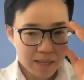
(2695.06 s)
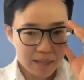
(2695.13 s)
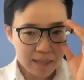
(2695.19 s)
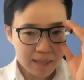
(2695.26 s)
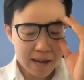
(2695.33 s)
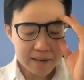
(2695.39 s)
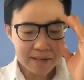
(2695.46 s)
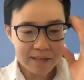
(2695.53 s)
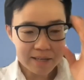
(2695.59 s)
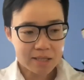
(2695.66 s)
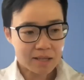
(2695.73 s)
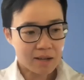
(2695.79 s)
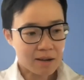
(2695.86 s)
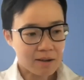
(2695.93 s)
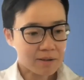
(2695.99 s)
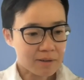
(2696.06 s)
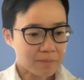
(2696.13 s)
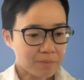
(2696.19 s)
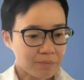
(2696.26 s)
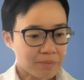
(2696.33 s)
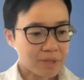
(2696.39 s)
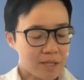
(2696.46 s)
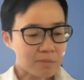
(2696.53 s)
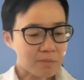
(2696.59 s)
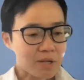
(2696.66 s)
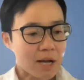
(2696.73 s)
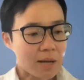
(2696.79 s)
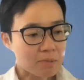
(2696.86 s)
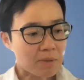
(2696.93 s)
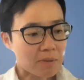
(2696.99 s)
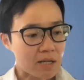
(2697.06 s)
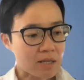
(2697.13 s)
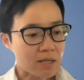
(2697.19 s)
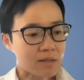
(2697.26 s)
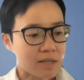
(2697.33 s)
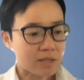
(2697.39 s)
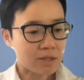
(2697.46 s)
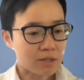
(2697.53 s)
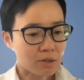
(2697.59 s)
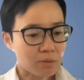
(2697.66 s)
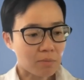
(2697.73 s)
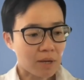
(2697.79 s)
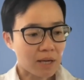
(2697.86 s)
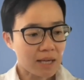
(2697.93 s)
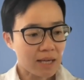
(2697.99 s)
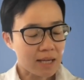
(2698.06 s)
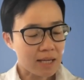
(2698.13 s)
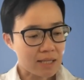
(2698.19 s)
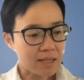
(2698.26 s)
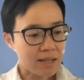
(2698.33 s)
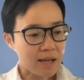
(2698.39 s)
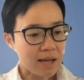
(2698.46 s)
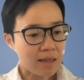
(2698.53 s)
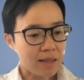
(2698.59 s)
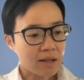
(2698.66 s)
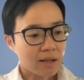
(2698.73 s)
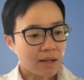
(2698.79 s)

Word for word: that is um, sometimes puzzling to me is that